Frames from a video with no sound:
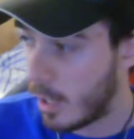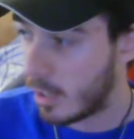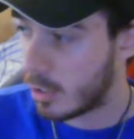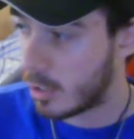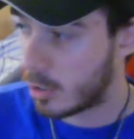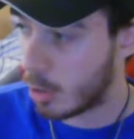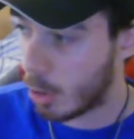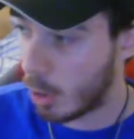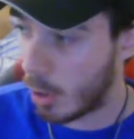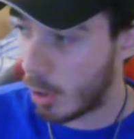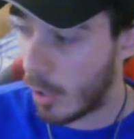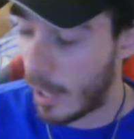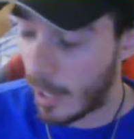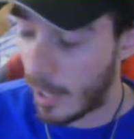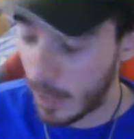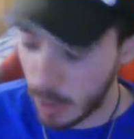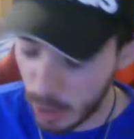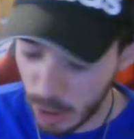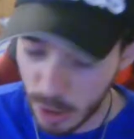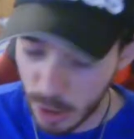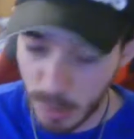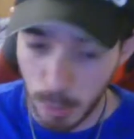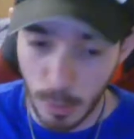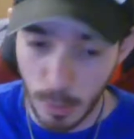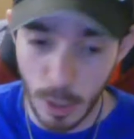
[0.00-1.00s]
So I
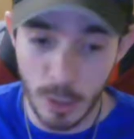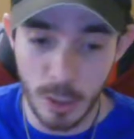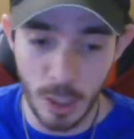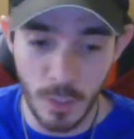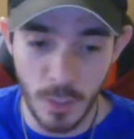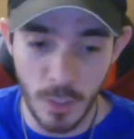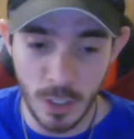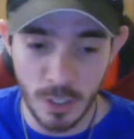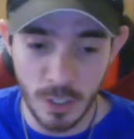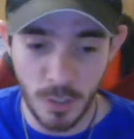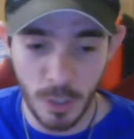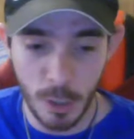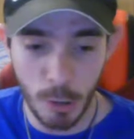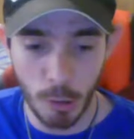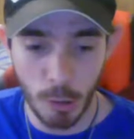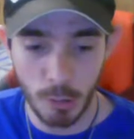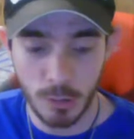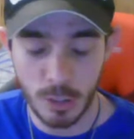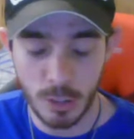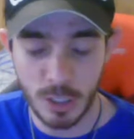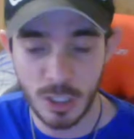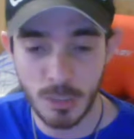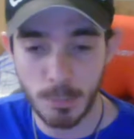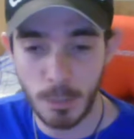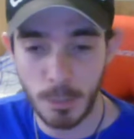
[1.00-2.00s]
just want to do this video
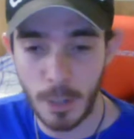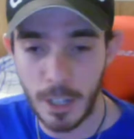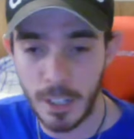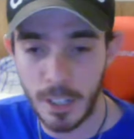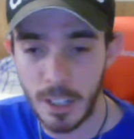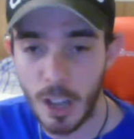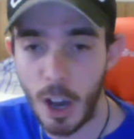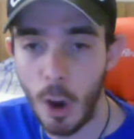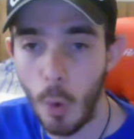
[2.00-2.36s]
to spread